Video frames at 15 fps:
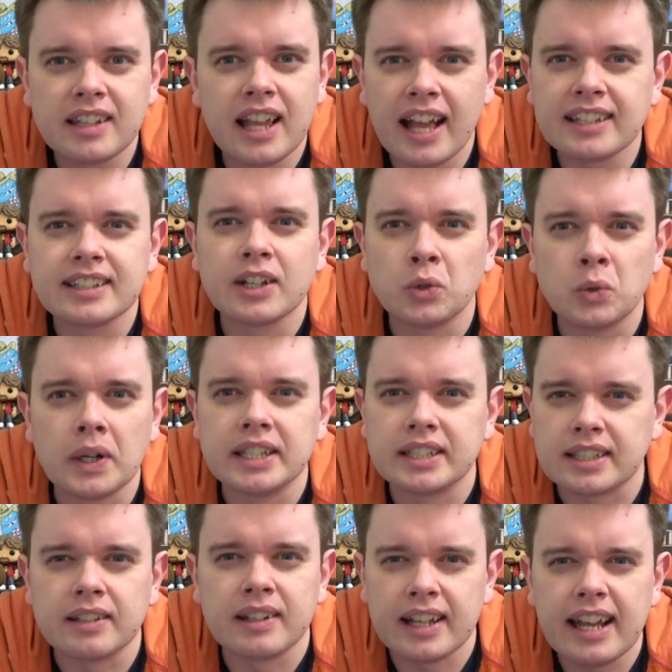As
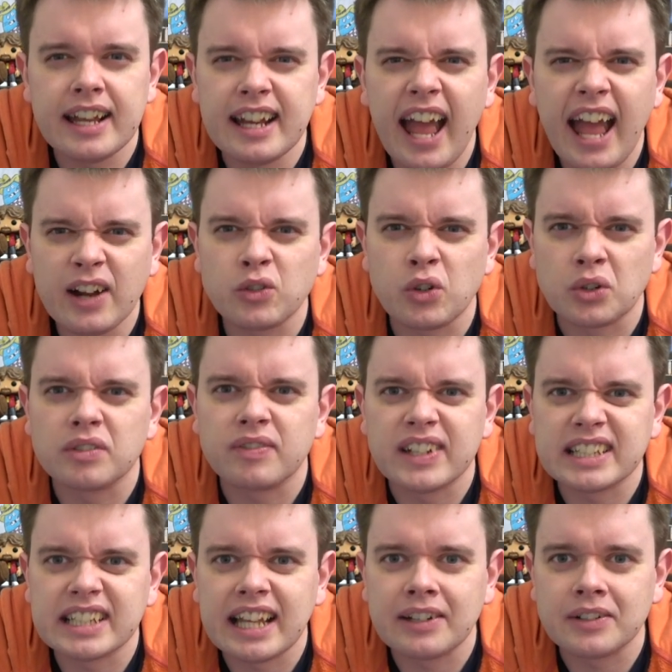always, the outros
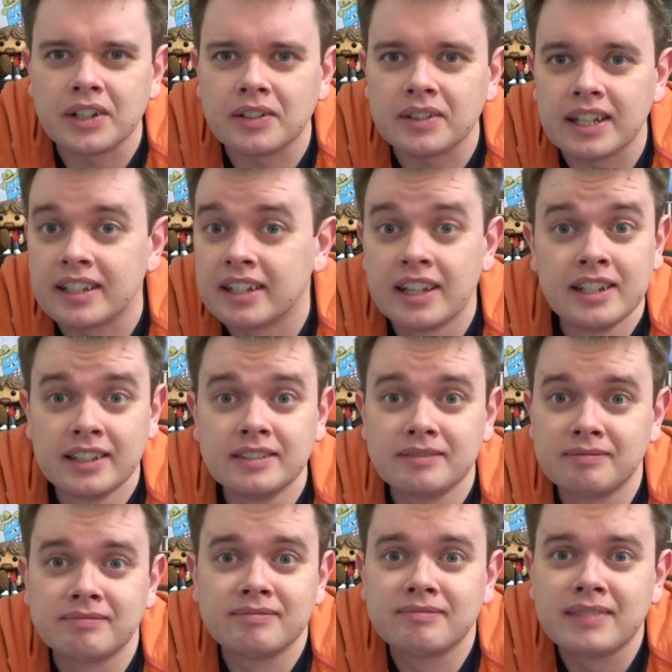fizzle out, don't they?
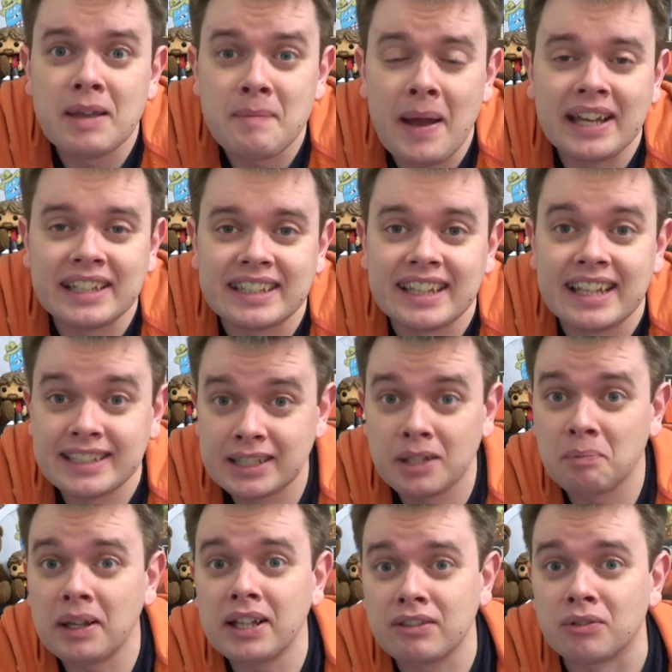They're better than this.
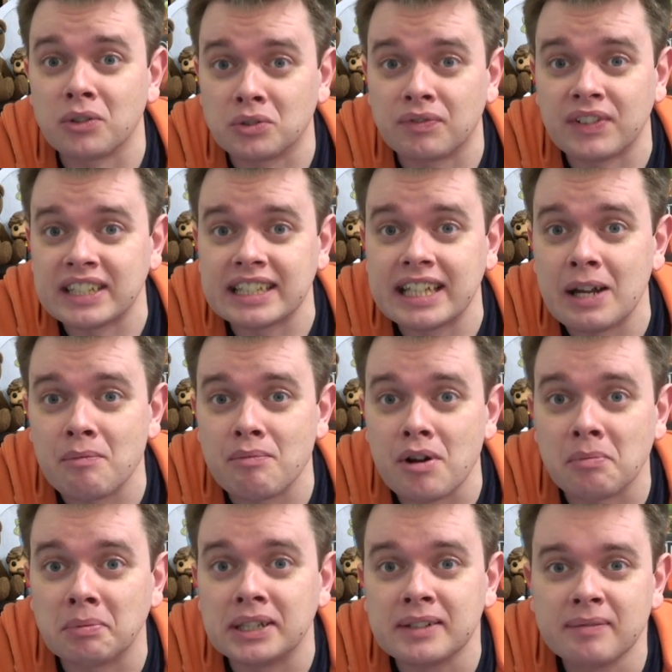The playthroughs fizzle out
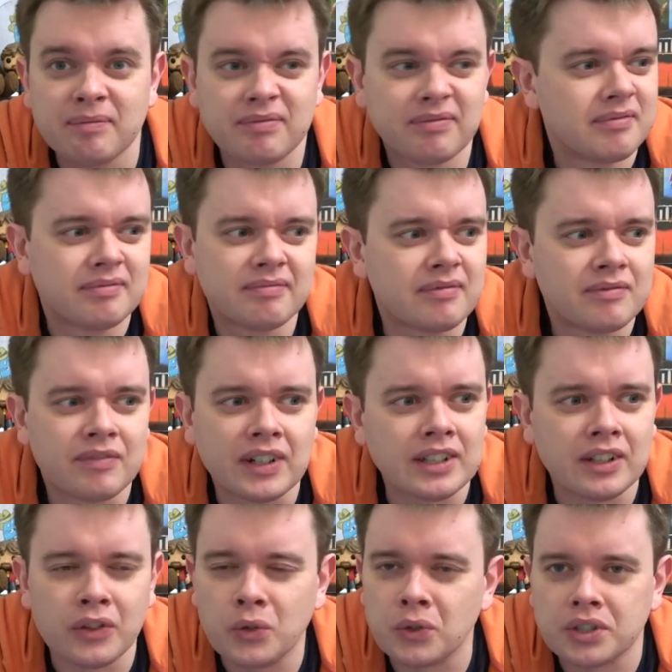properly.
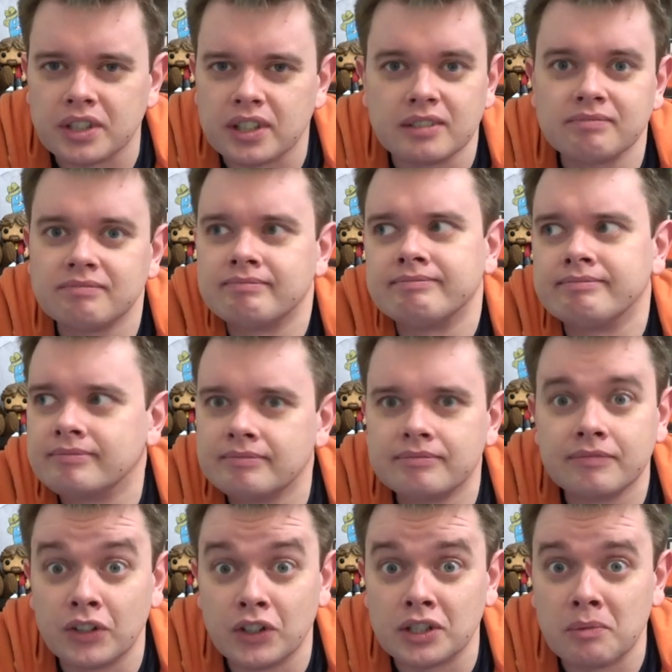Final thoughts though.
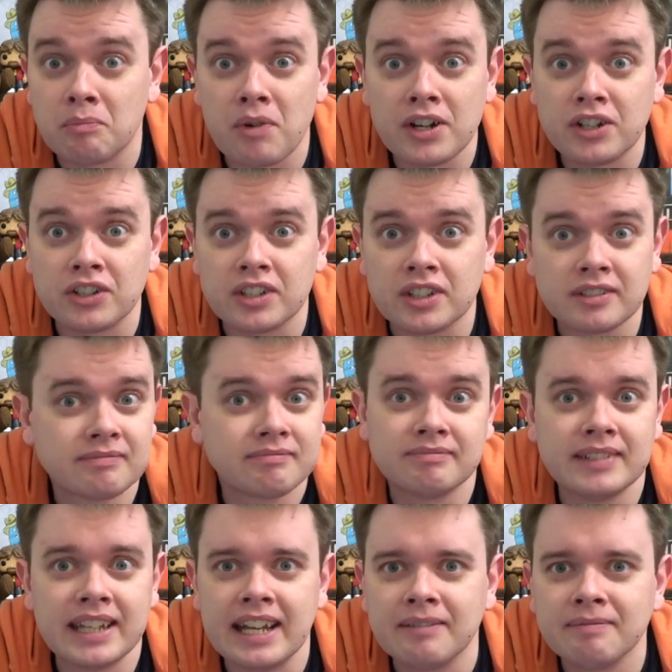First impressions.
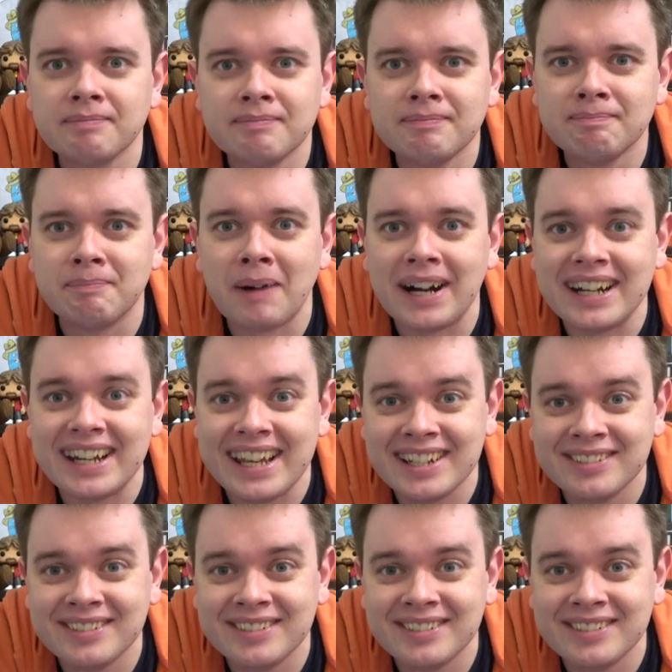Yeah. Bye.